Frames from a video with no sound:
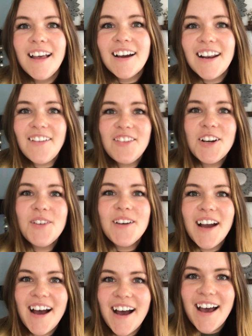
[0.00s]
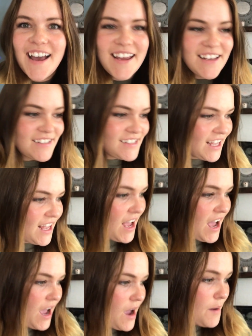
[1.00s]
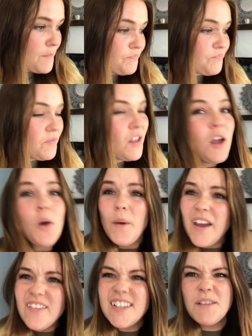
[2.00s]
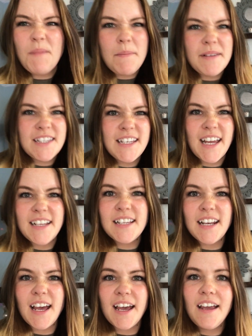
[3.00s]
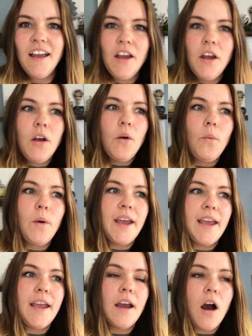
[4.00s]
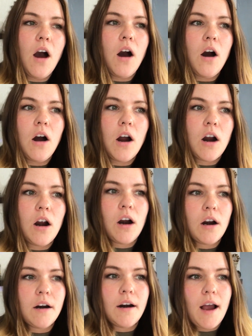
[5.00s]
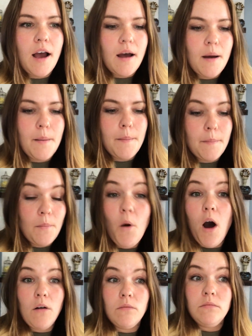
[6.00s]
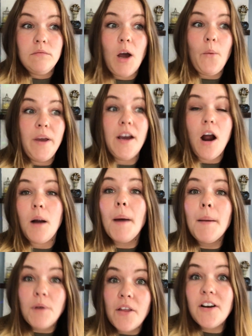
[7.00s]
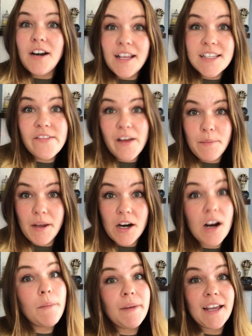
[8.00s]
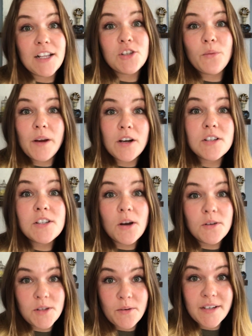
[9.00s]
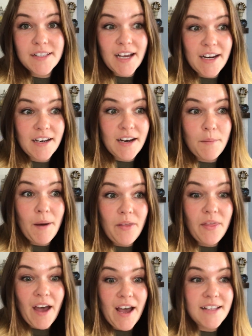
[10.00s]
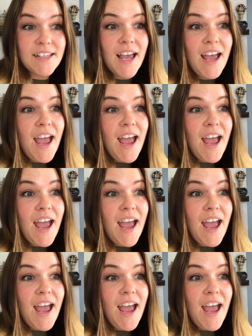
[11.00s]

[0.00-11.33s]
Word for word: Good afternoon, guys. Um, we have a semi-busy day today. We are, um, well, not we are, my brother and his family are coming in, so we are so, so excited about that.